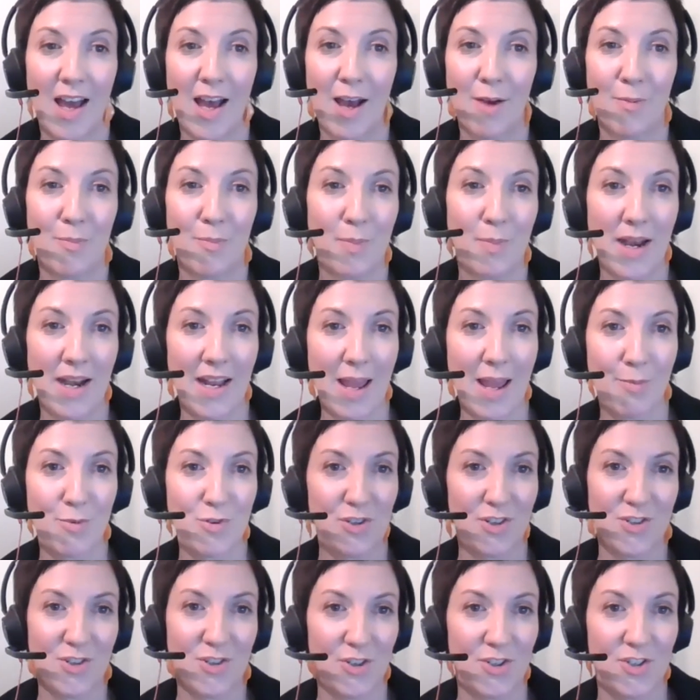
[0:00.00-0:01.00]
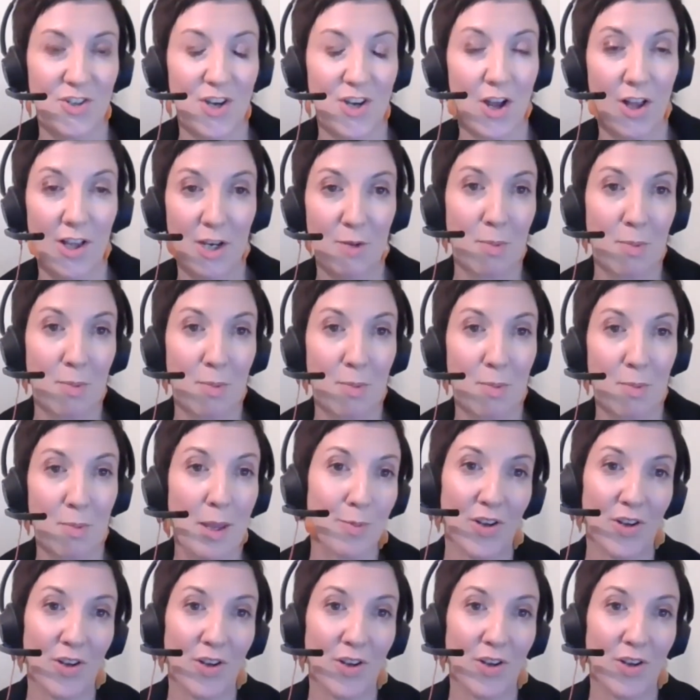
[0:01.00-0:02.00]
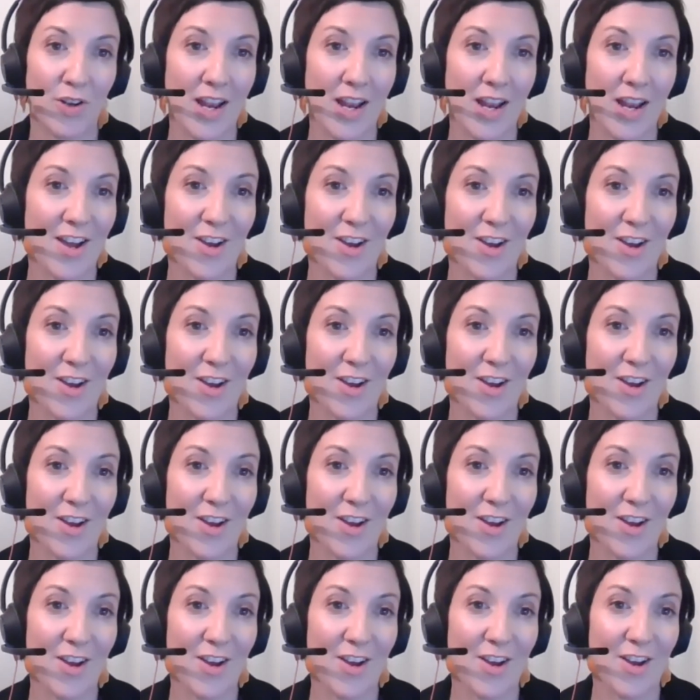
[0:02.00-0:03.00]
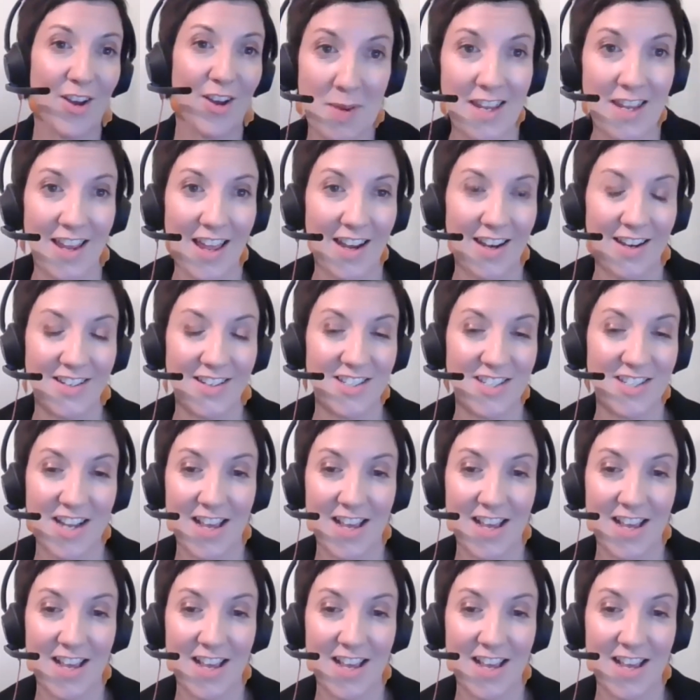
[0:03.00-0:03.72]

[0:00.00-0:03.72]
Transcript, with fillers: um, any Aboriginal and Torres Strait Islander people on our South Wales committee.